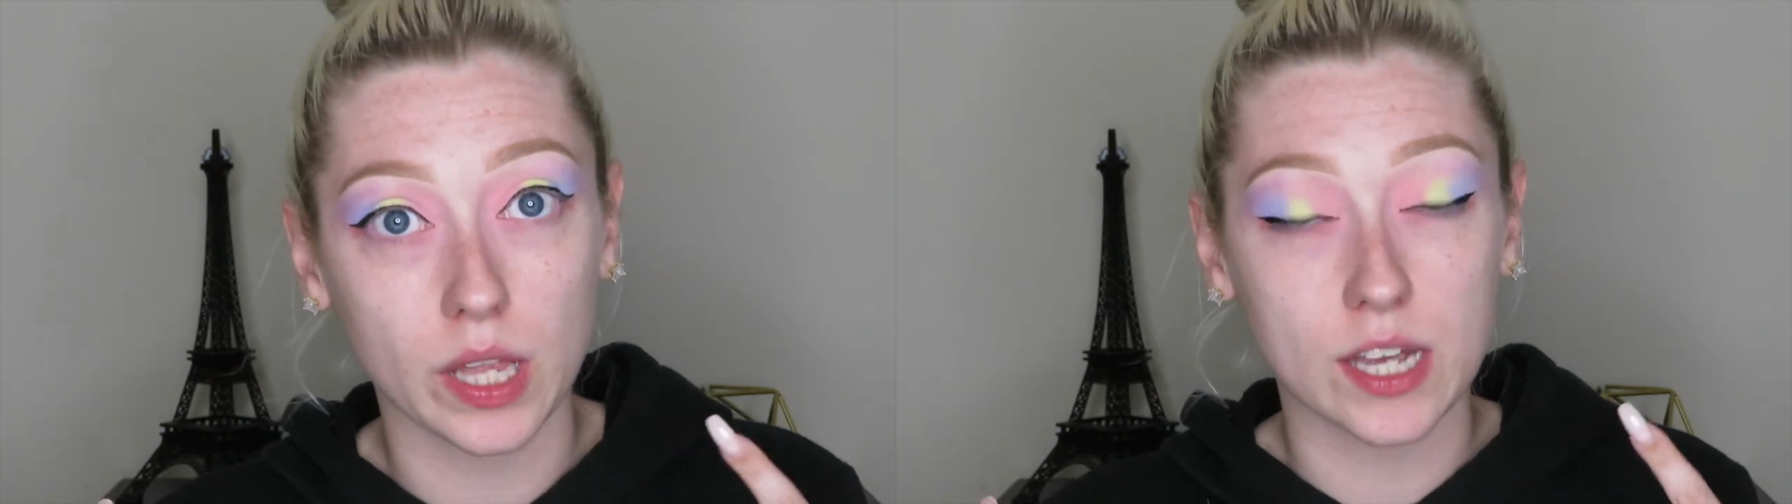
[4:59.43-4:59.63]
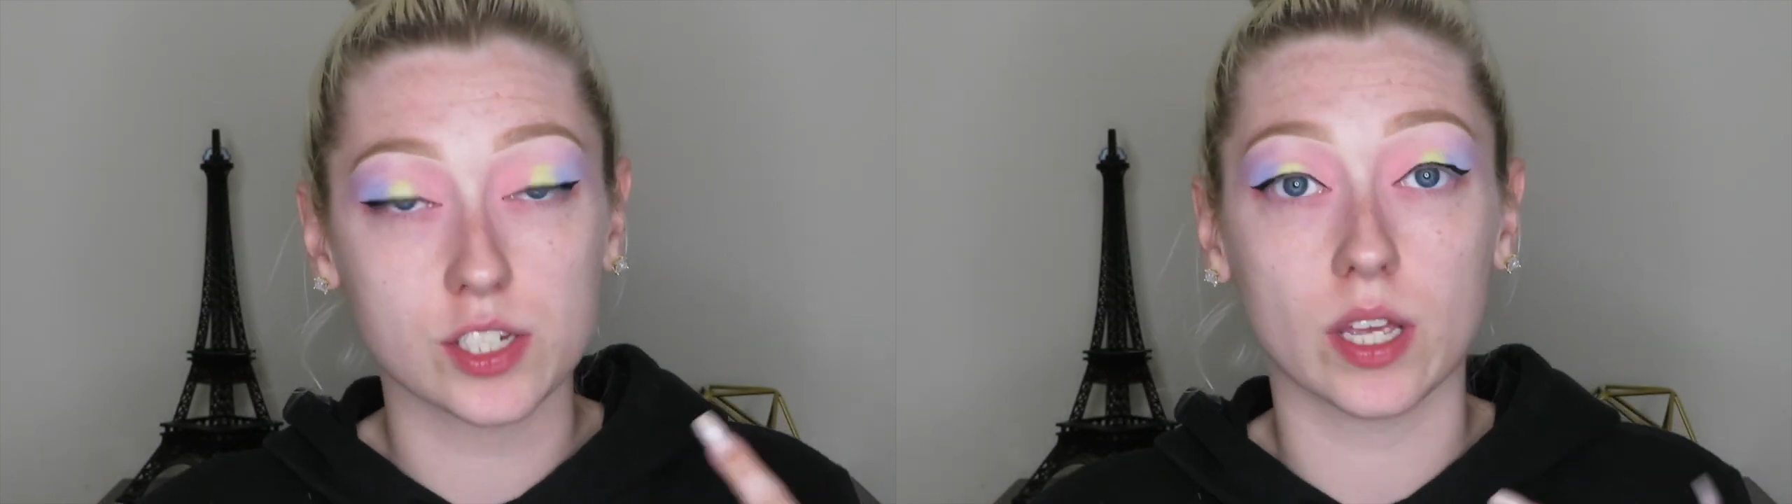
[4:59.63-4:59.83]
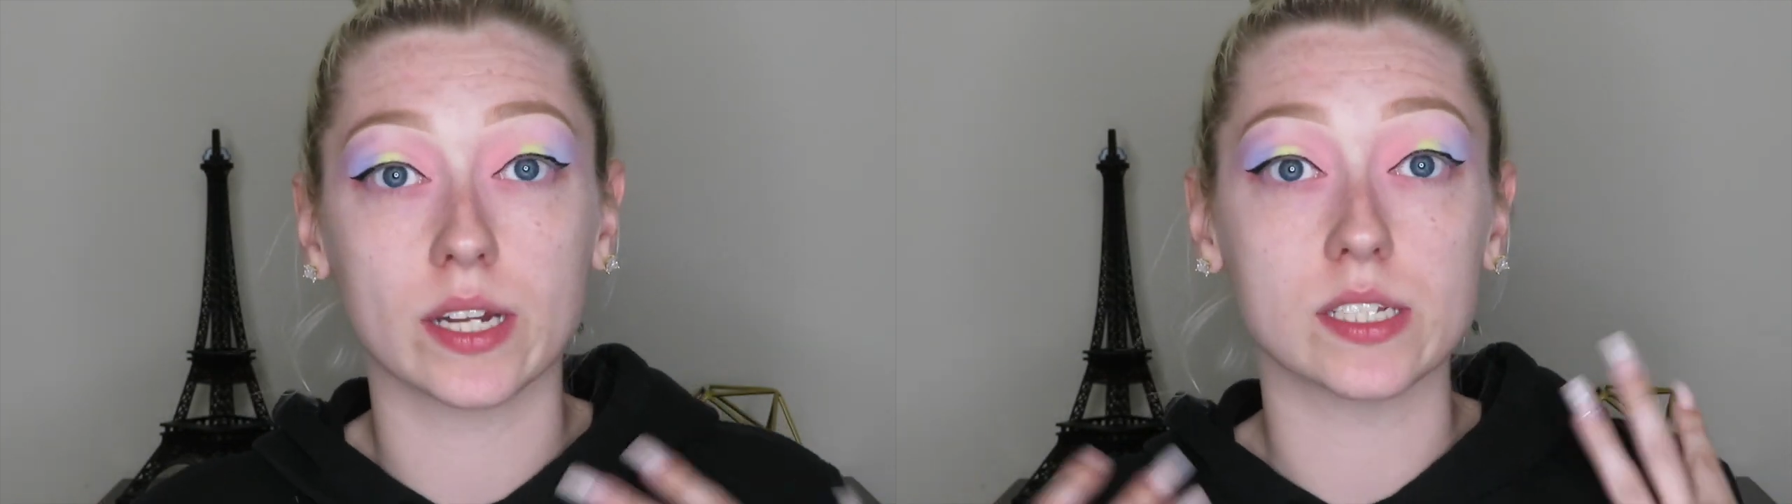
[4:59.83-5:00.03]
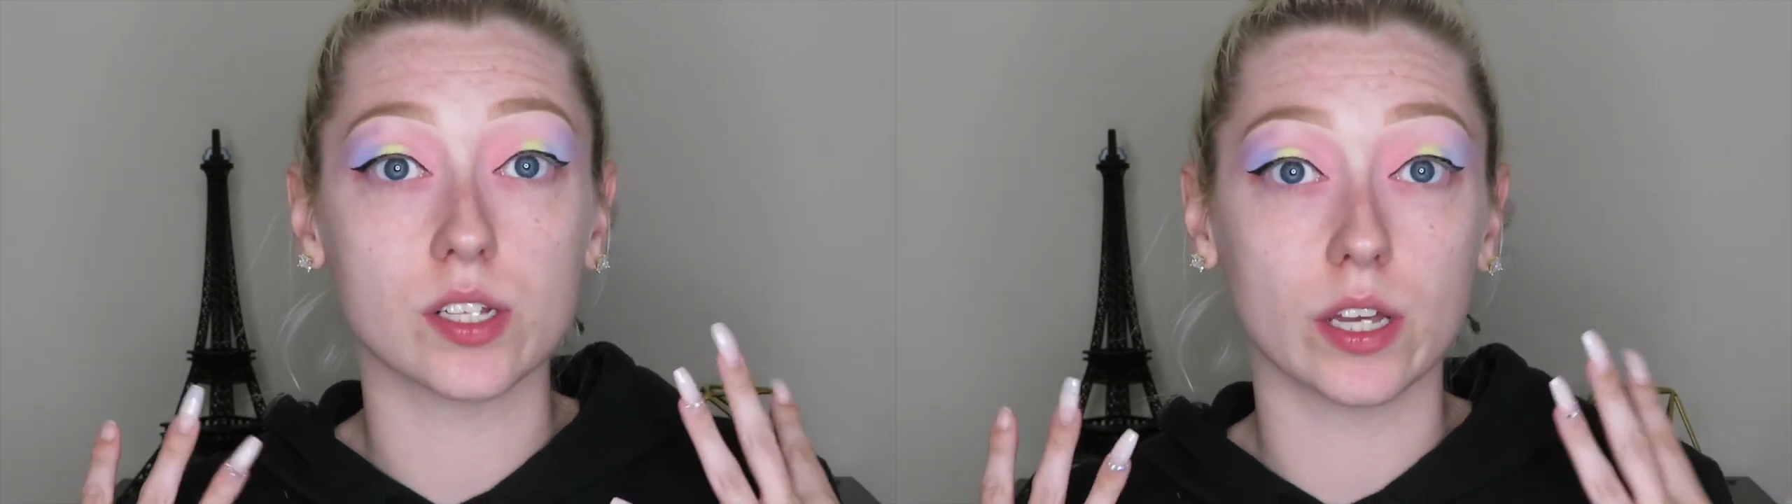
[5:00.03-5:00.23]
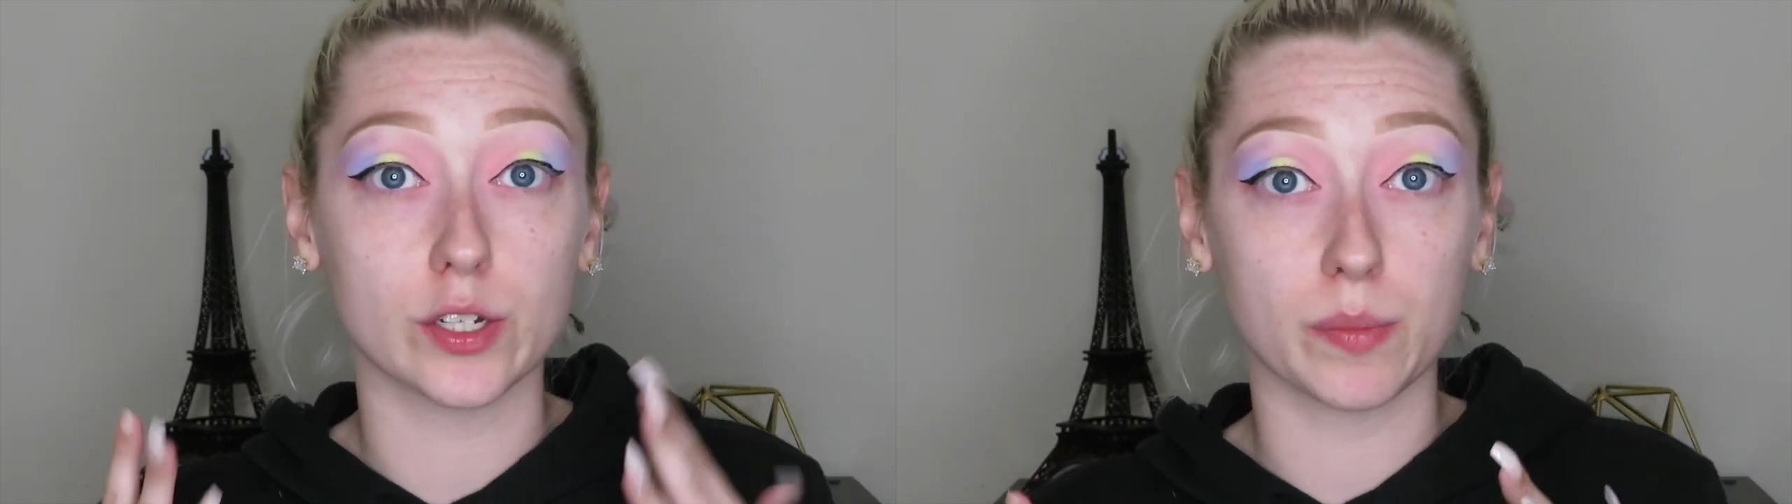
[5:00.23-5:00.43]
lash line
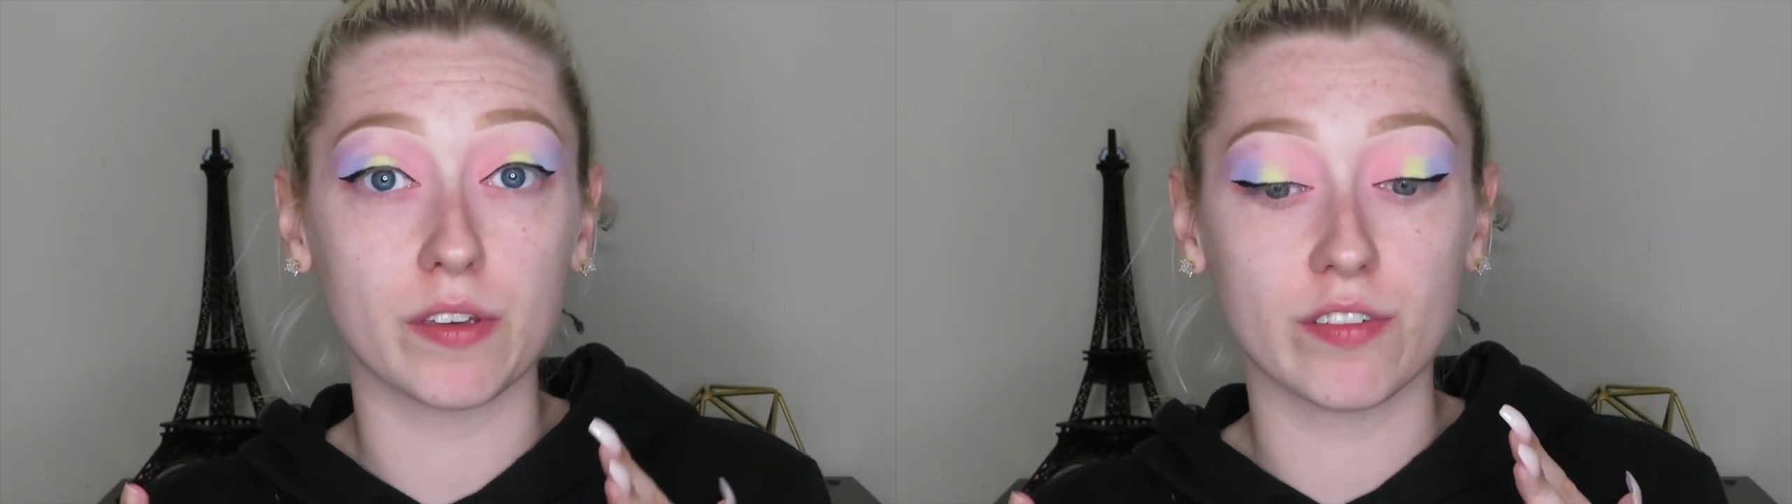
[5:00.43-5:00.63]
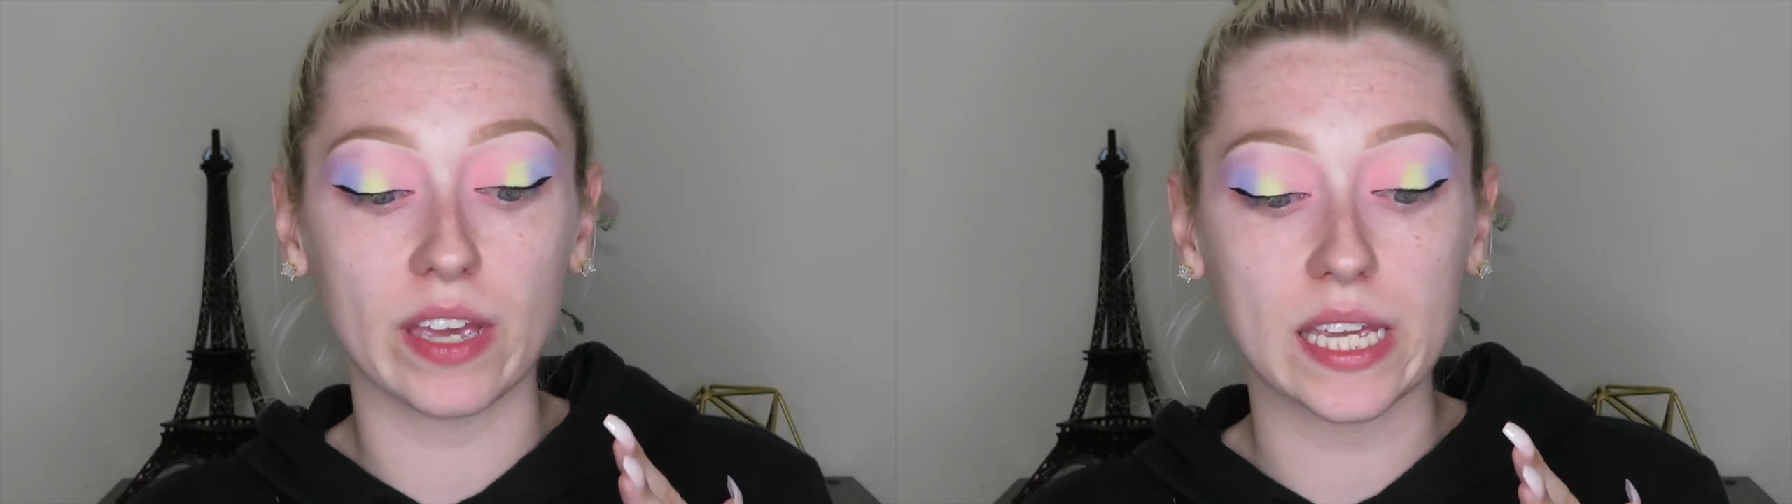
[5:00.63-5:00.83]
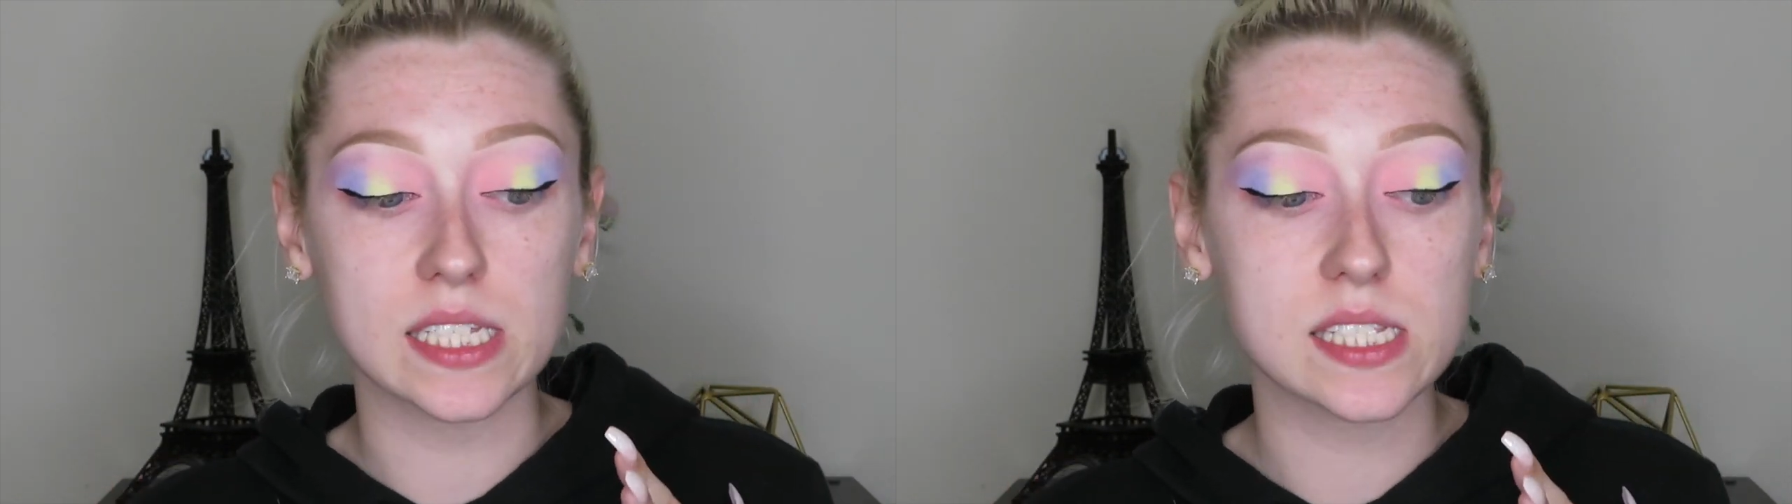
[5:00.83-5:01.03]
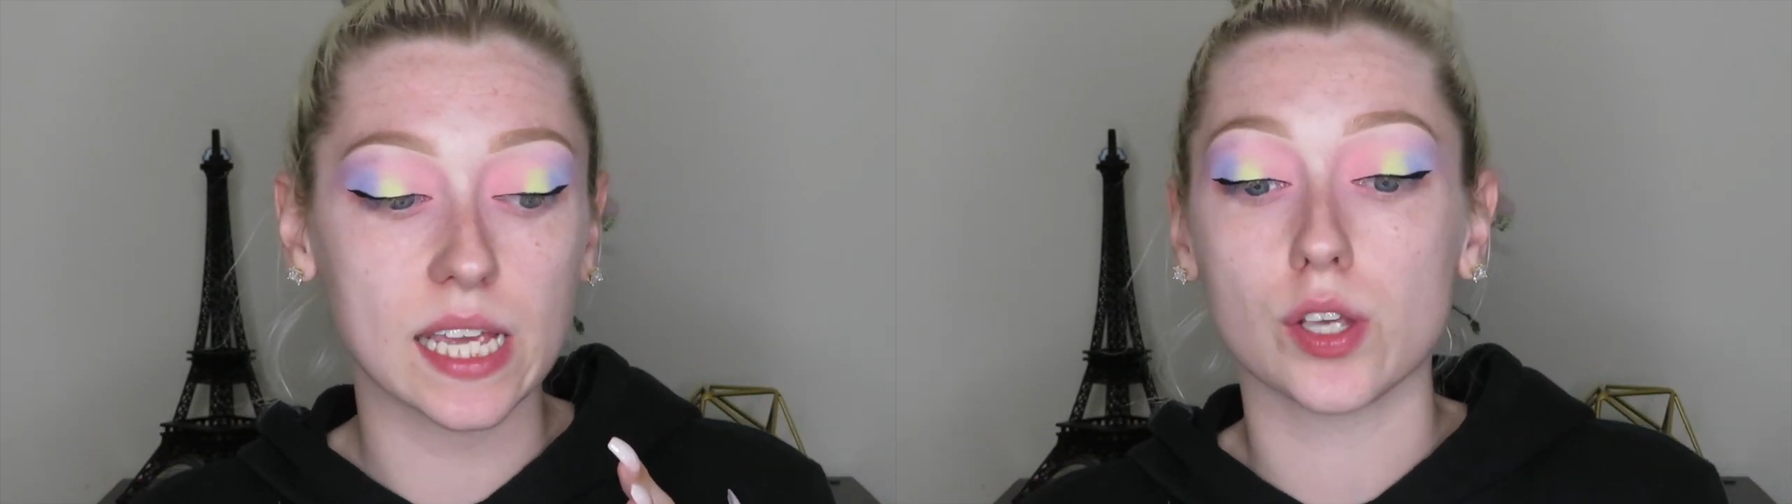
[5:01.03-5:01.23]
until I do my face.